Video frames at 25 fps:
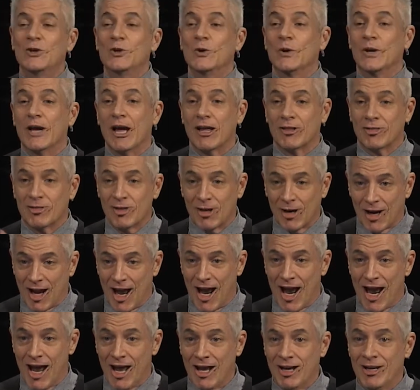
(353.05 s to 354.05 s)
you get the
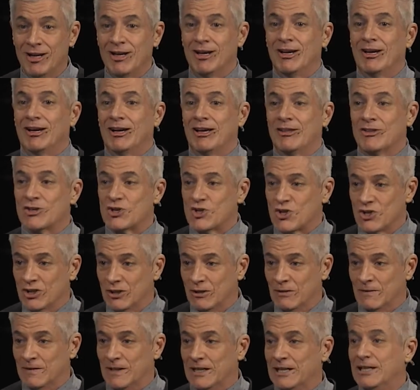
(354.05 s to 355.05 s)
land and the
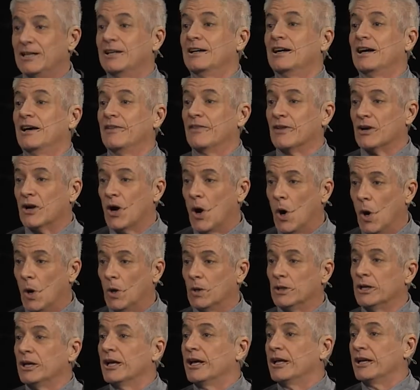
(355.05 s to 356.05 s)
silver and the
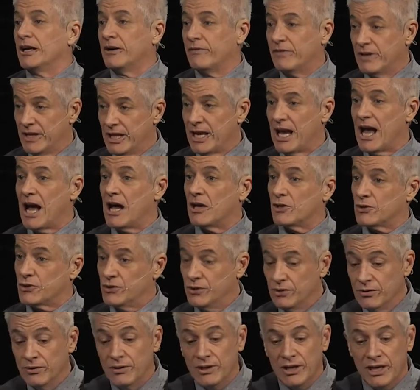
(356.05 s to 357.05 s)
gold and everything
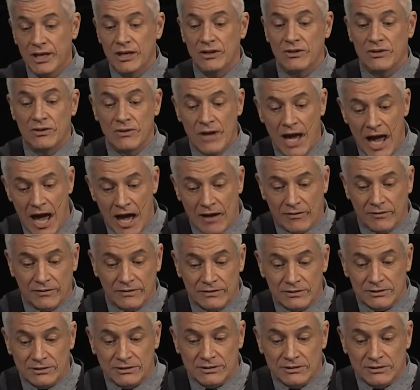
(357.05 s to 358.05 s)
else you need to have.